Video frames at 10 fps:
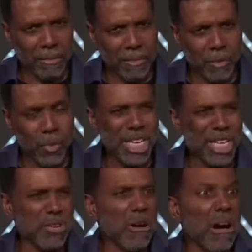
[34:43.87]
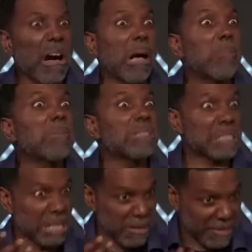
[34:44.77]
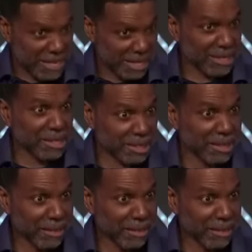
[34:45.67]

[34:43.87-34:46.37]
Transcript: We, your humble servants,